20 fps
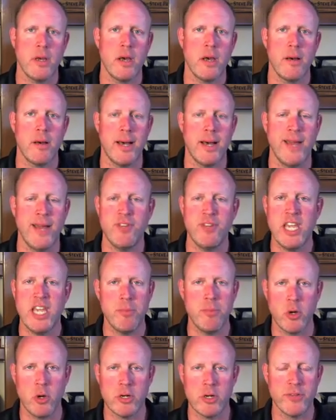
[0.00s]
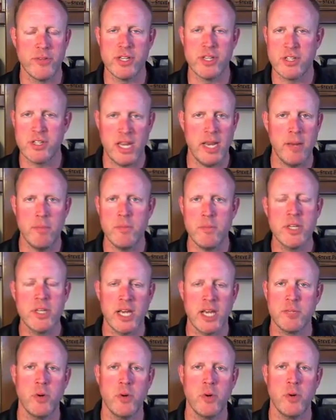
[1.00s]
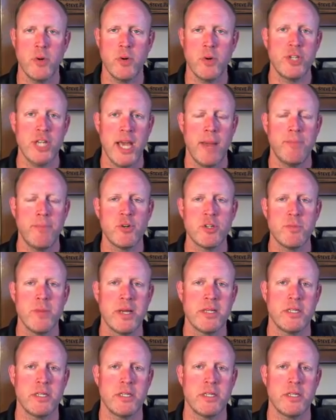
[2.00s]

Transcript: I have to keep looking over the same textbook chapters